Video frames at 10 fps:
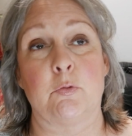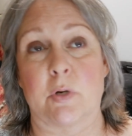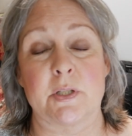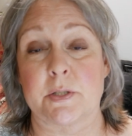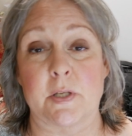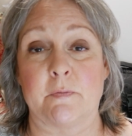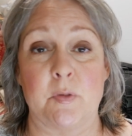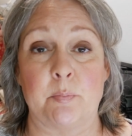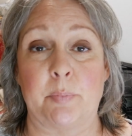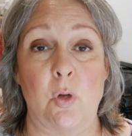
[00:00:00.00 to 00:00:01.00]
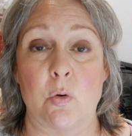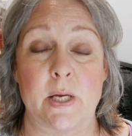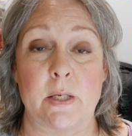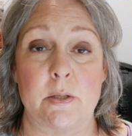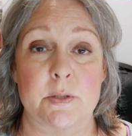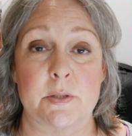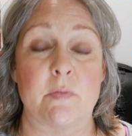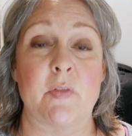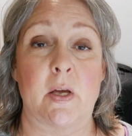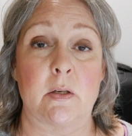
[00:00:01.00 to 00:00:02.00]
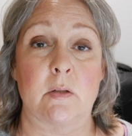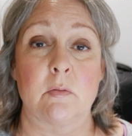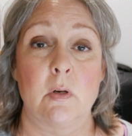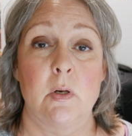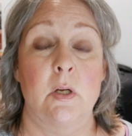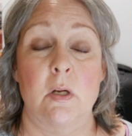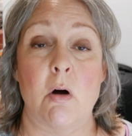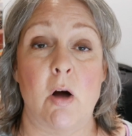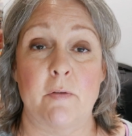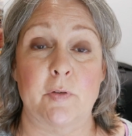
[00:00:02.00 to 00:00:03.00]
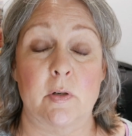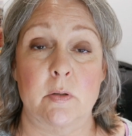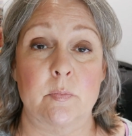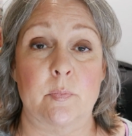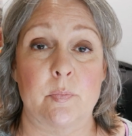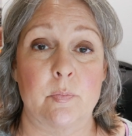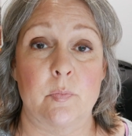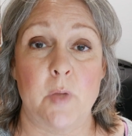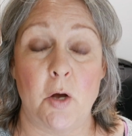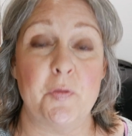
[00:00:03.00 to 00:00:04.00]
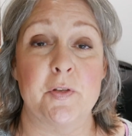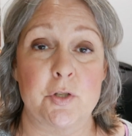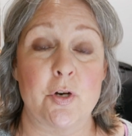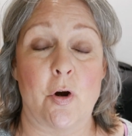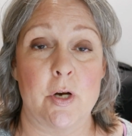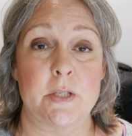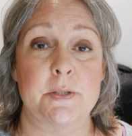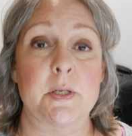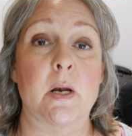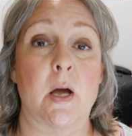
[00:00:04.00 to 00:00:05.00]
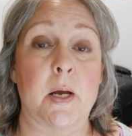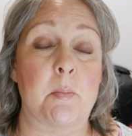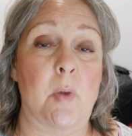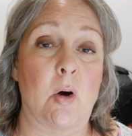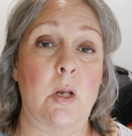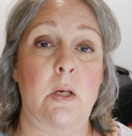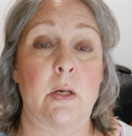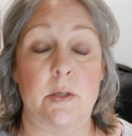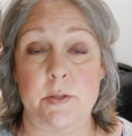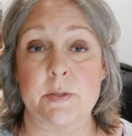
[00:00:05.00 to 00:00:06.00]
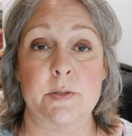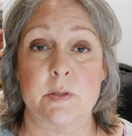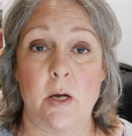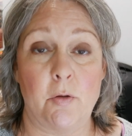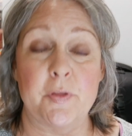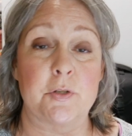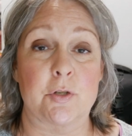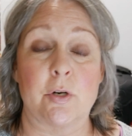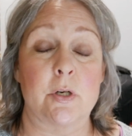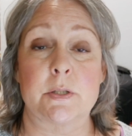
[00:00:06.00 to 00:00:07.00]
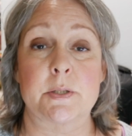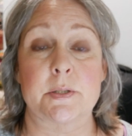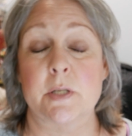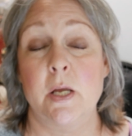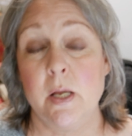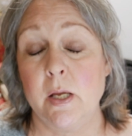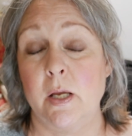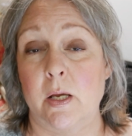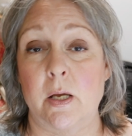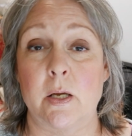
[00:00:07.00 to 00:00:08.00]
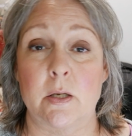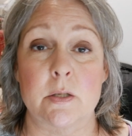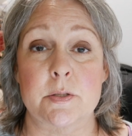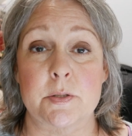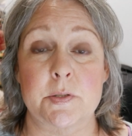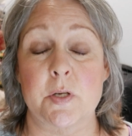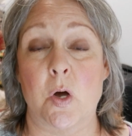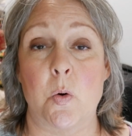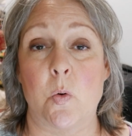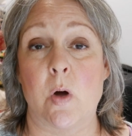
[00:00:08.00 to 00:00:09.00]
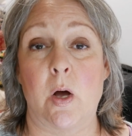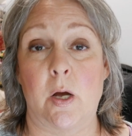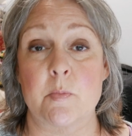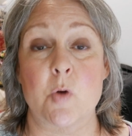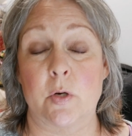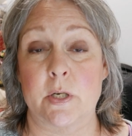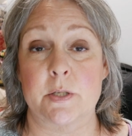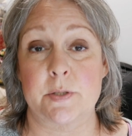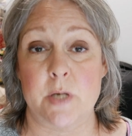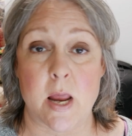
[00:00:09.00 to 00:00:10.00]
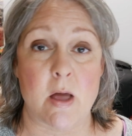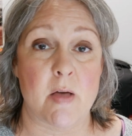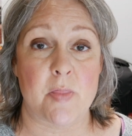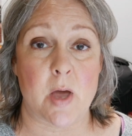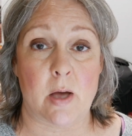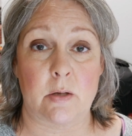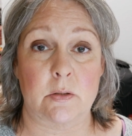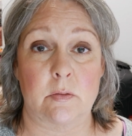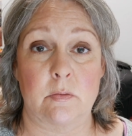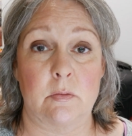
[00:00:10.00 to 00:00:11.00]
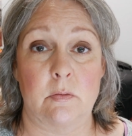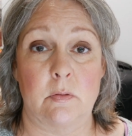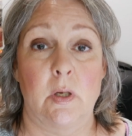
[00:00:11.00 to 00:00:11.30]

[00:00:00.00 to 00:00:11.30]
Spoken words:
hundreds of employees, and they offer health insurance, and I am on his health insurance. And so I'm going to stay on that